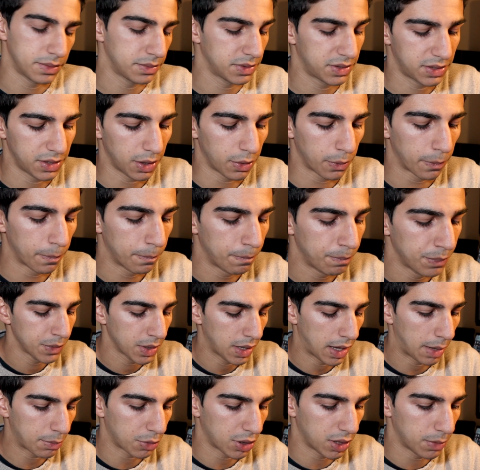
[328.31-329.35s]
So
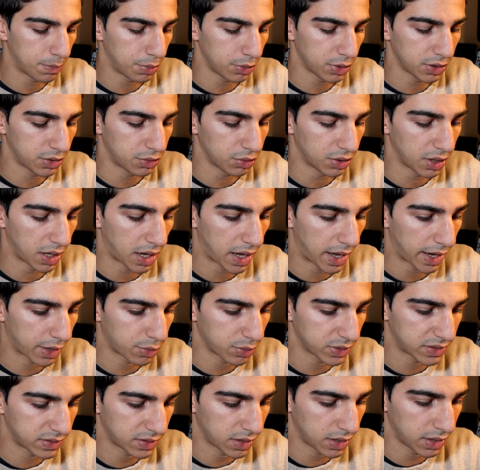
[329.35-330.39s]
I'm gonna pull it to the
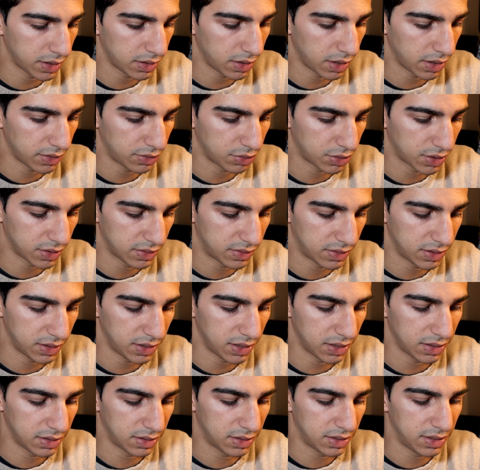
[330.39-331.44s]
aqua side. As you can
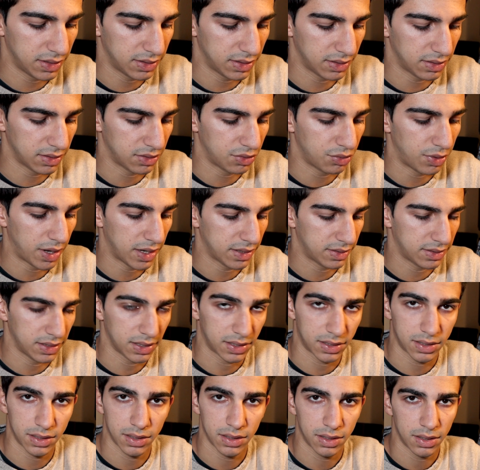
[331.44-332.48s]
see, this is a
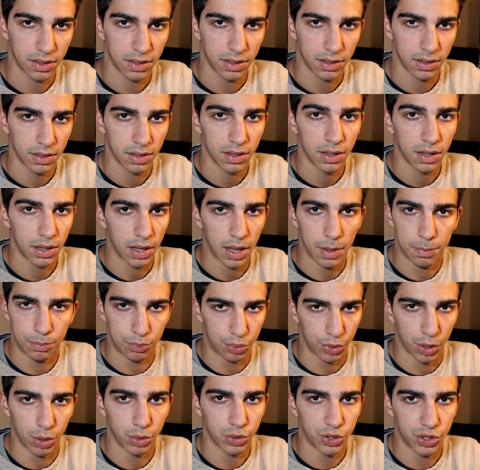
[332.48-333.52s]
drastic
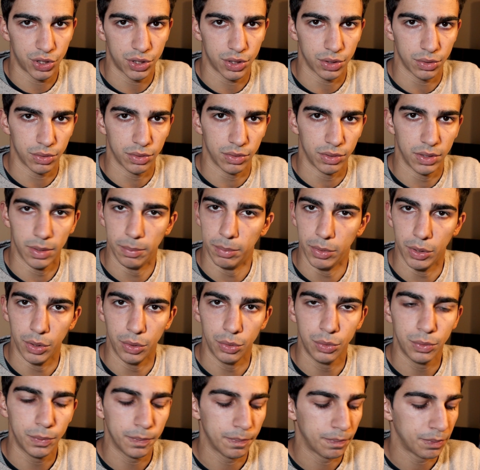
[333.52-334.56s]
approach to the
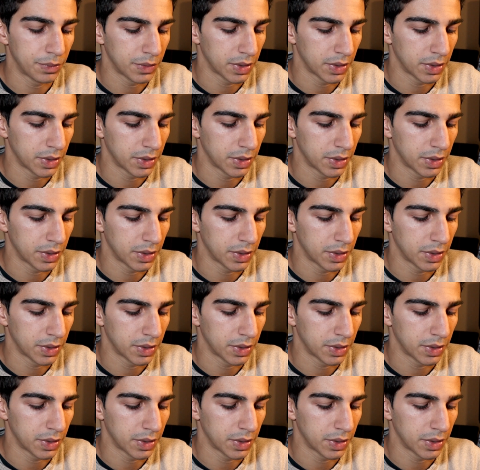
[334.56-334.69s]
blue.